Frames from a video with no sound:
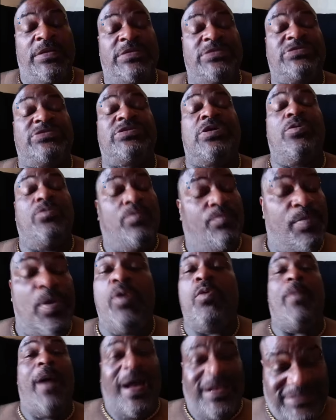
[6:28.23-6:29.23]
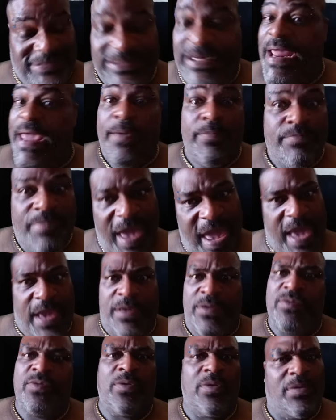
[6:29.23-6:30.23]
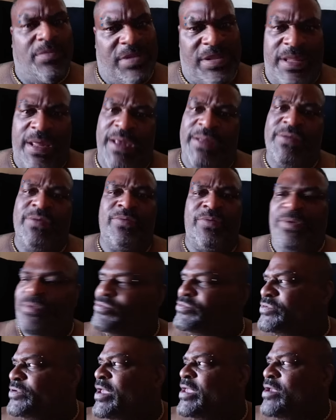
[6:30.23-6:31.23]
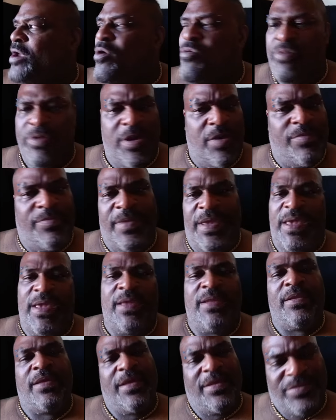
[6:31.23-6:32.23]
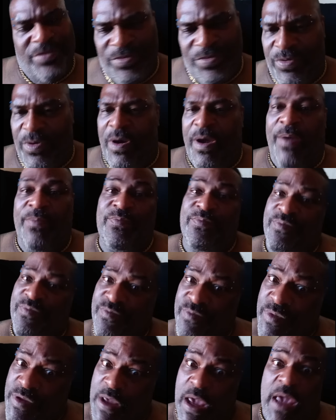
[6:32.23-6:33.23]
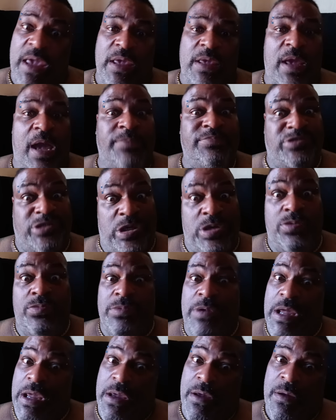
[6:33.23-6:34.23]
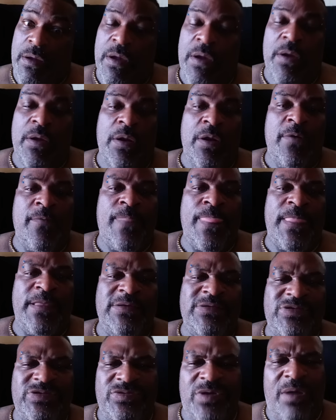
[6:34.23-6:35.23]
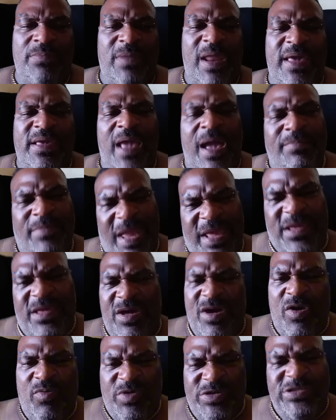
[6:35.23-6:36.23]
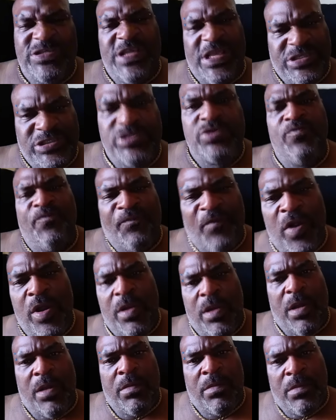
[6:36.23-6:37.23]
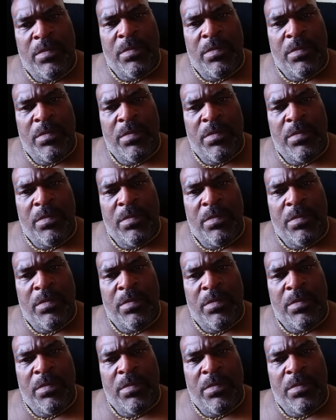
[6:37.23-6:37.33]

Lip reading: So, boom, I snapped back. You know what I'm saying? You know, hey, hold up, man. You know, I'm tuned now. So I'm like, cuz, what set you from?